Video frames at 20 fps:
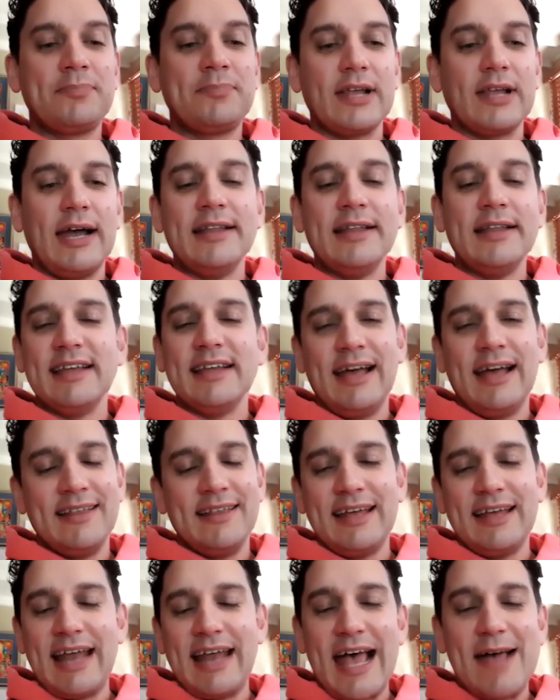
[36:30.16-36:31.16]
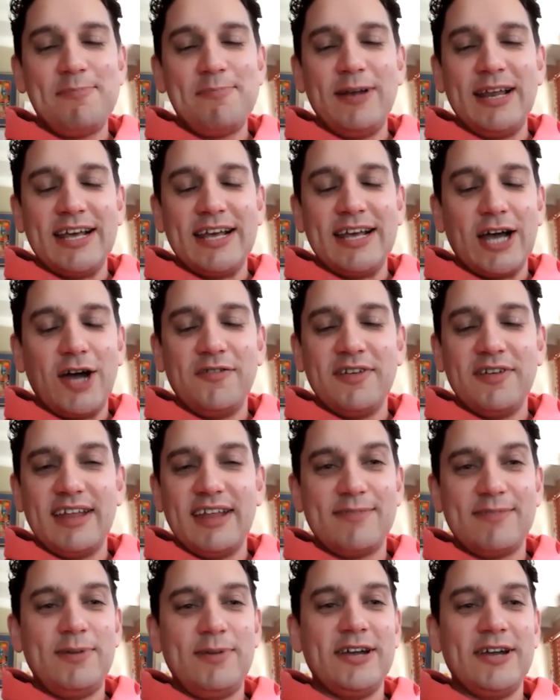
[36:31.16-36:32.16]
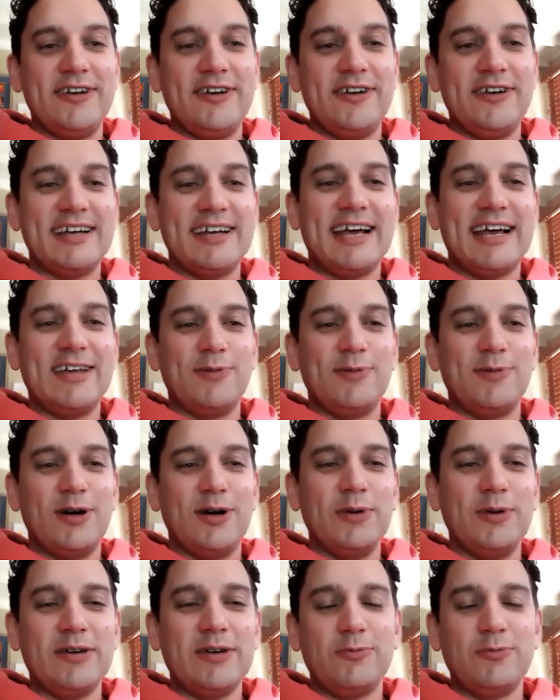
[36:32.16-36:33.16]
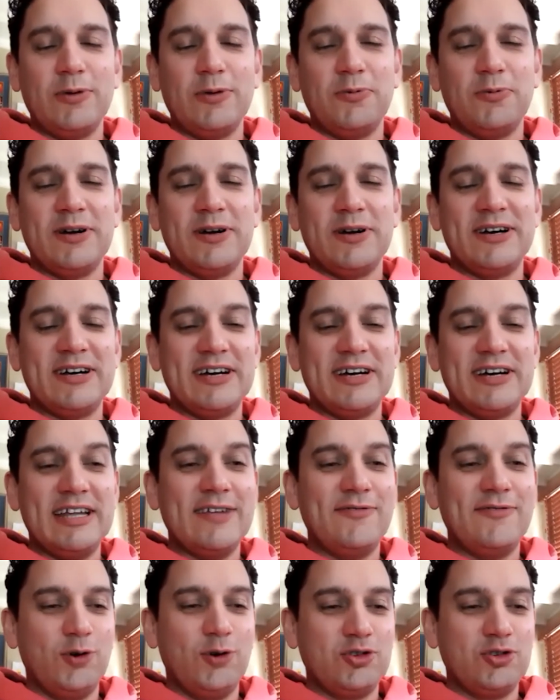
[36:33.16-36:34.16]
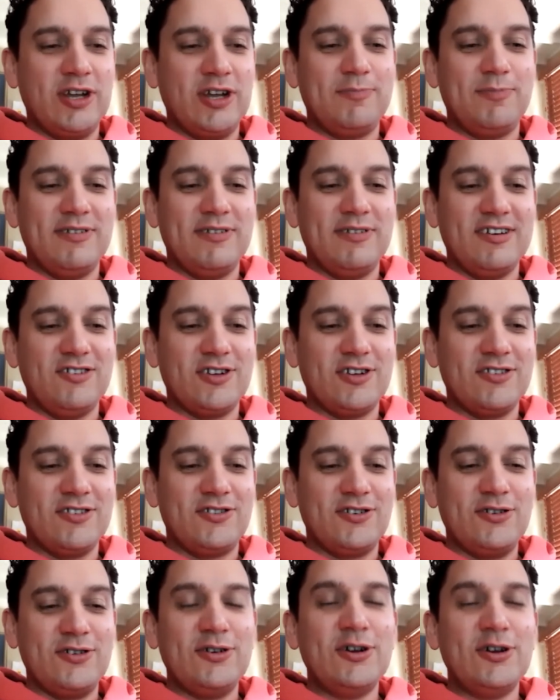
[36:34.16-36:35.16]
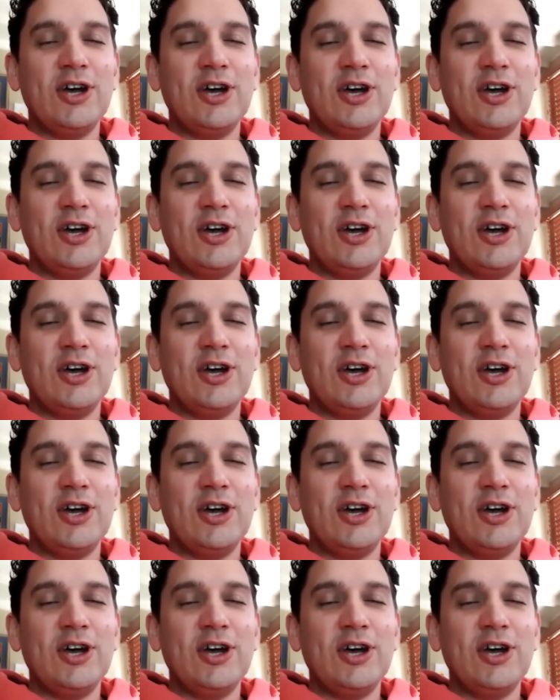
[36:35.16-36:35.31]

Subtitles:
And then happily over that period as well, we were in a fortunate position to